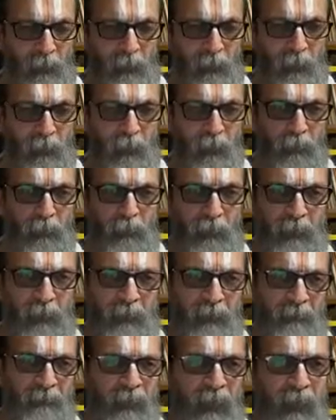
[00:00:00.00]
So when I
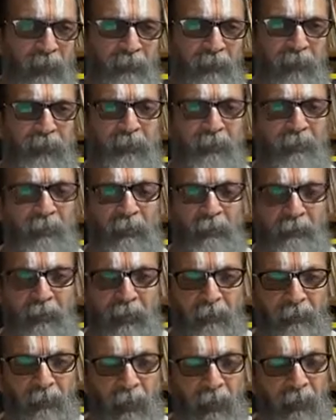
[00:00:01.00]
say far away, somewhere
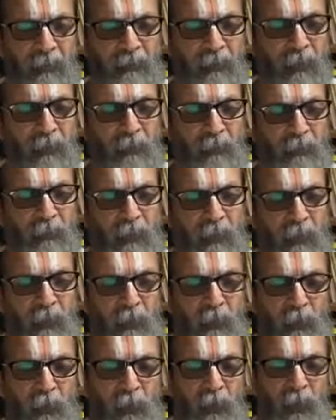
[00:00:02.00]
very far away.
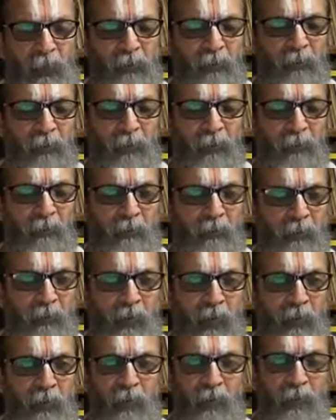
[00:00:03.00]
Like today's
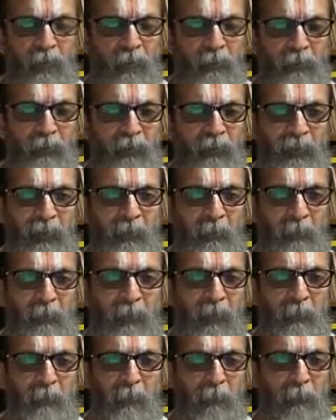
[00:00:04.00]
context, if you see,
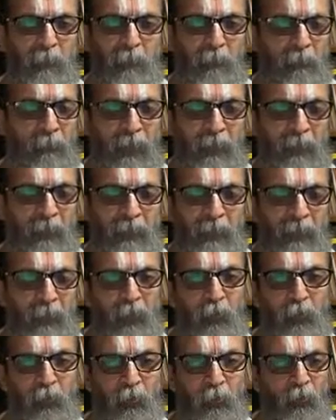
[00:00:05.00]
many people
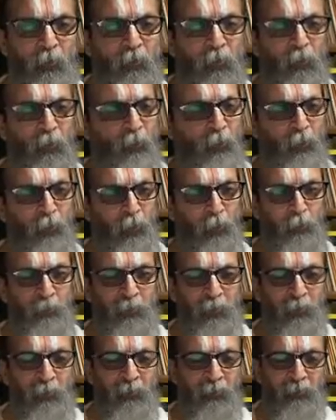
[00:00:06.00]
migrate to the
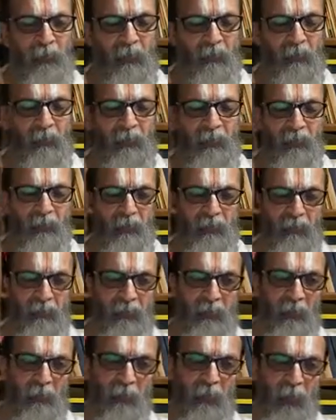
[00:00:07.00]
European countries or
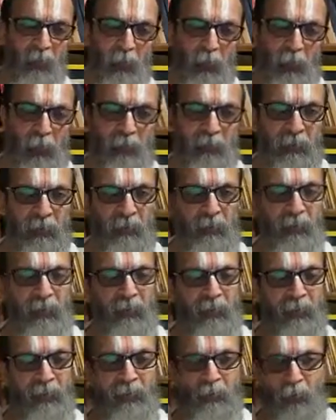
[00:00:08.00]
the US,
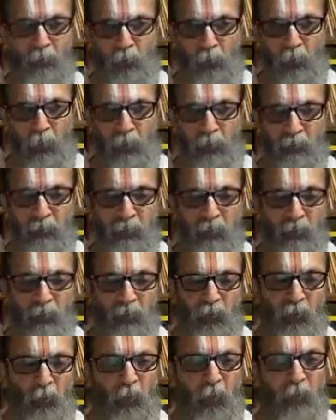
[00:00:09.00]
Australia and so on.
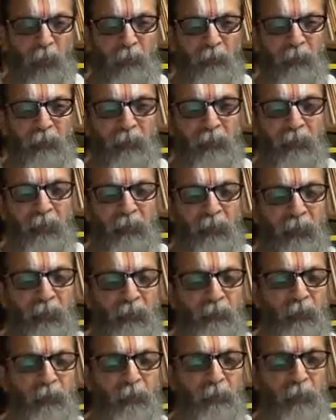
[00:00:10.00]
So one of the son
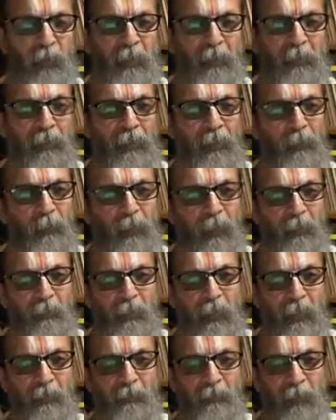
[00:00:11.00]
has migrated very
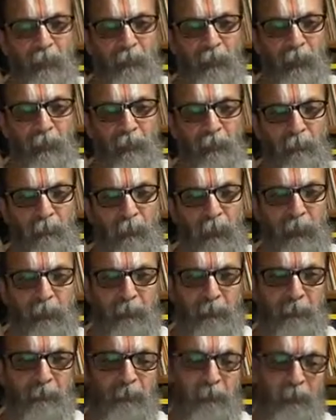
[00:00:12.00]
far from the
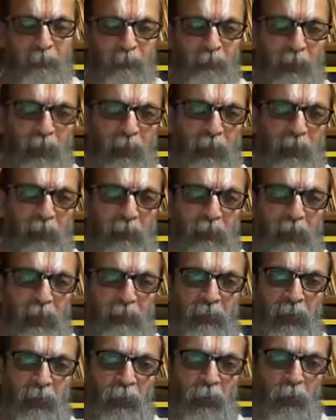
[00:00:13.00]
mother. The
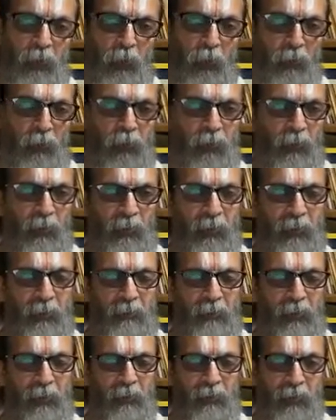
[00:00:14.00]
other 2 children
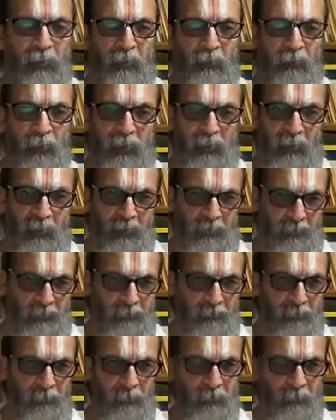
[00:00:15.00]
of hers are with her.